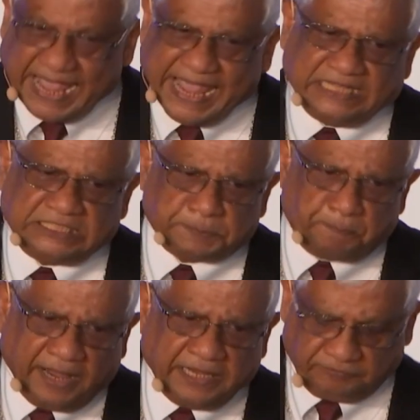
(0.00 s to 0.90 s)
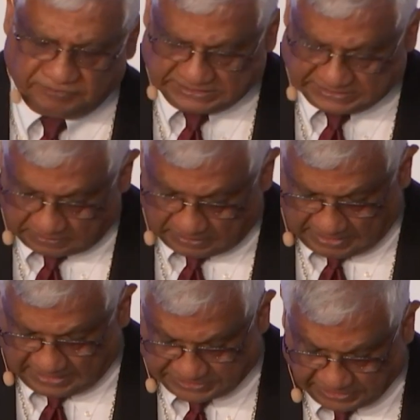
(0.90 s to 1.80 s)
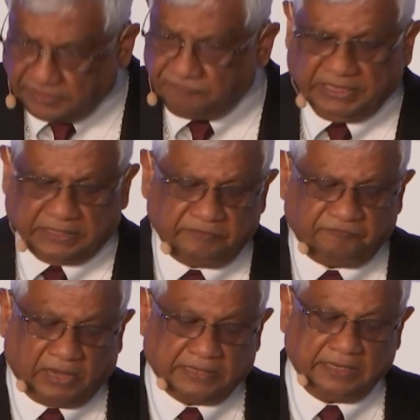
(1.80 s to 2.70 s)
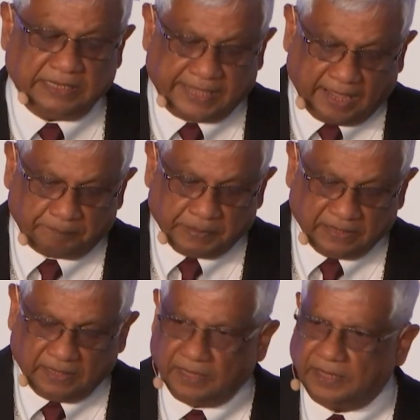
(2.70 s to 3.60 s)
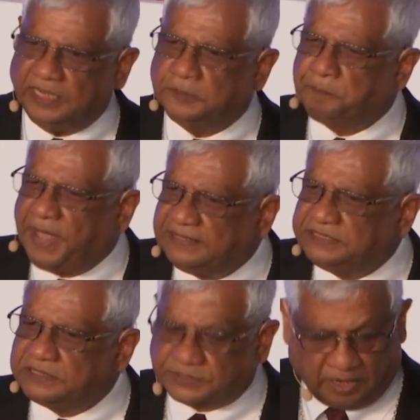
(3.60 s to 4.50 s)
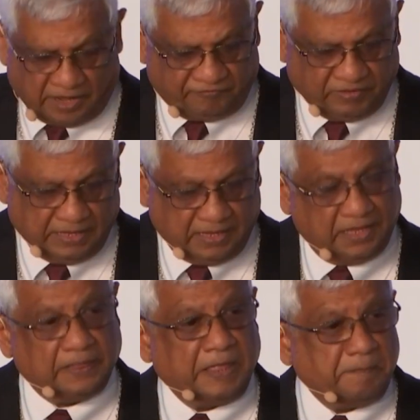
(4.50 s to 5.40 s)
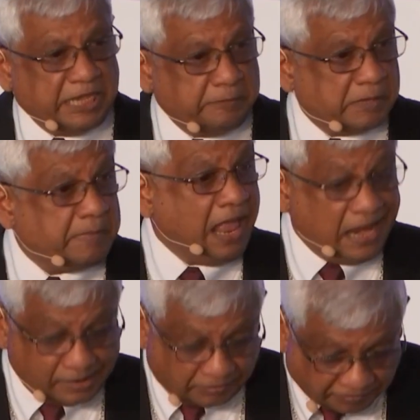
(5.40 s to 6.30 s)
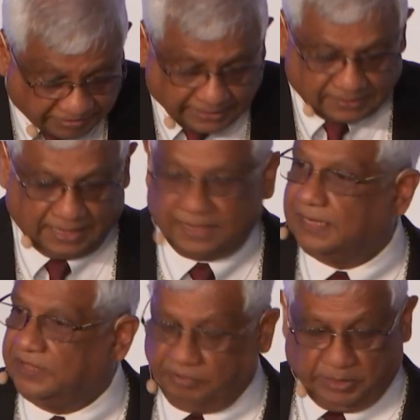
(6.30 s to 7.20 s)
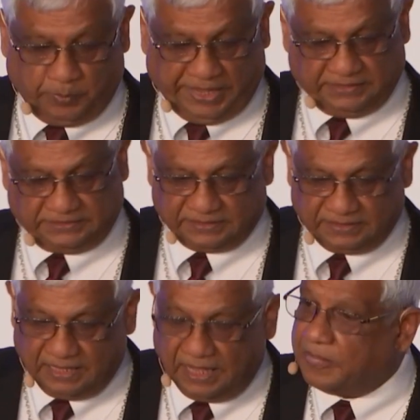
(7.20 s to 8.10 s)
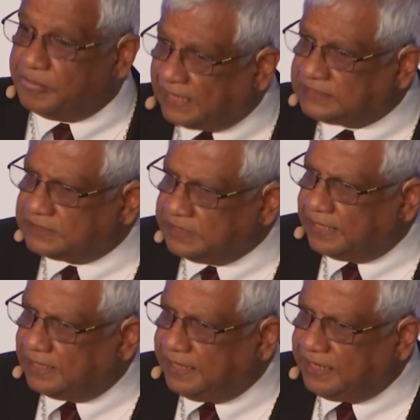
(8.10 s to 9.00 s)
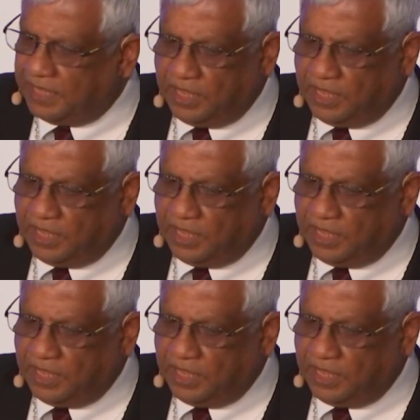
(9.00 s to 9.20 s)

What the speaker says: In spite of the significant funding gap, it pays its staff the minimum real living wage. That's nearly